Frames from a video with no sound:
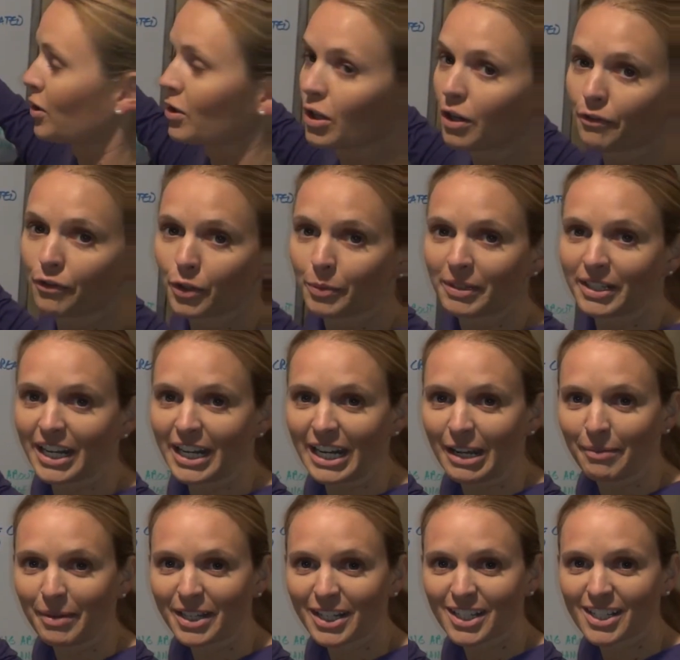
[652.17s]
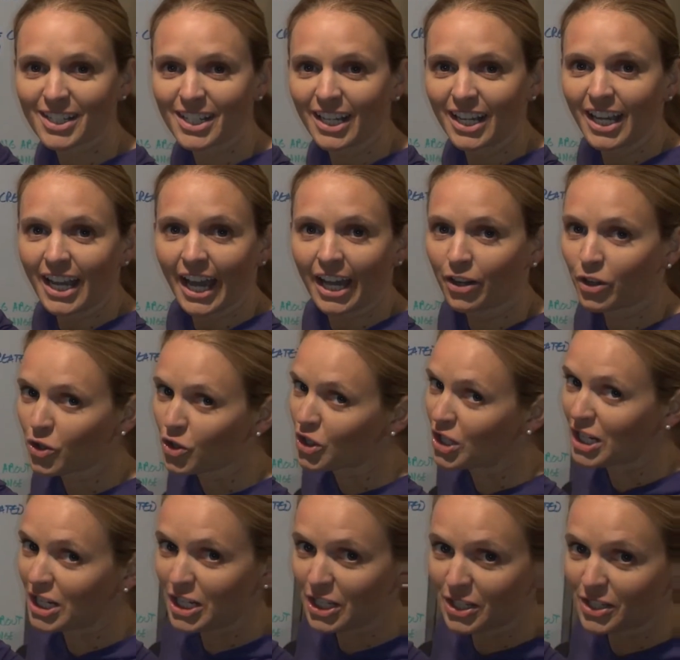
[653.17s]
law of thermodynamics.
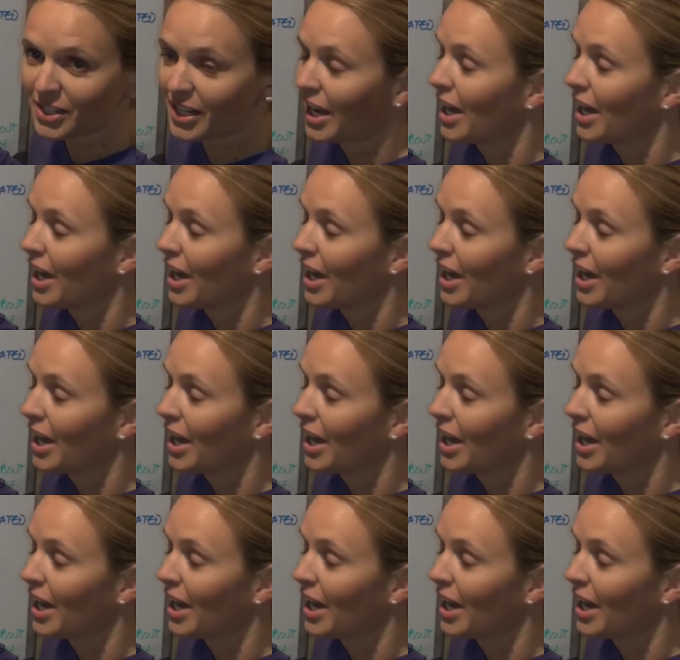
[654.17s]
Energy is